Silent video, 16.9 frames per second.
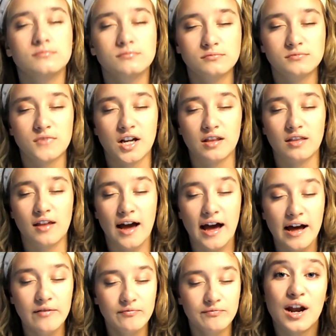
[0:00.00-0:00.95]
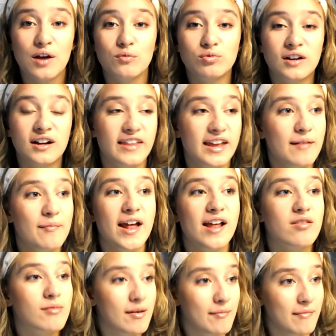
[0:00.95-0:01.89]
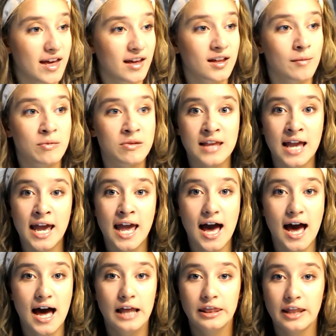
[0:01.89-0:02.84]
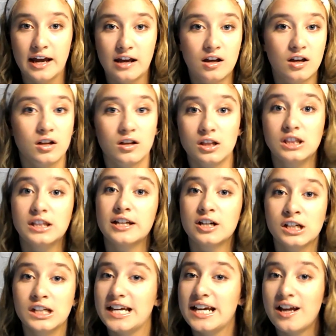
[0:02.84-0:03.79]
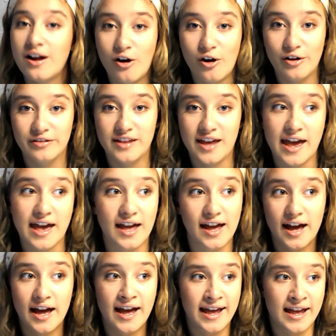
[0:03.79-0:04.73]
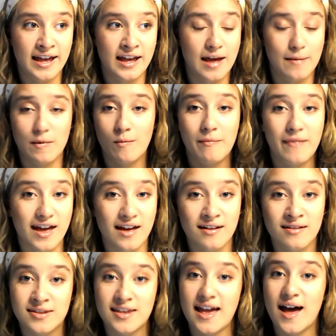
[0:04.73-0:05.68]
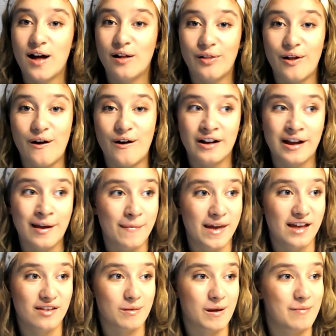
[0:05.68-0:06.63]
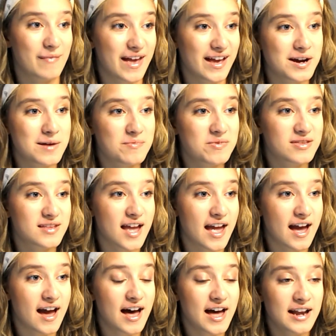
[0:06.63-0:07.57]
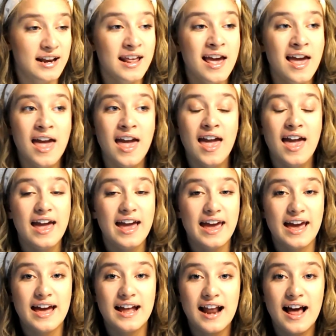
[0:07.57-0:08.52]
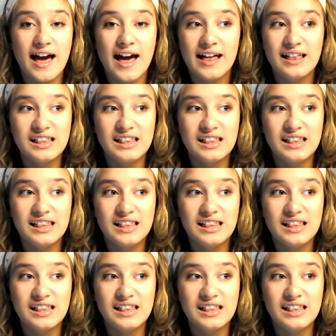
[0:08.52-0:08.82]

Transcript: like that. And it really makes my makeup stay on like literally all day. I am amazed at how long it makes my makeup stay on, and I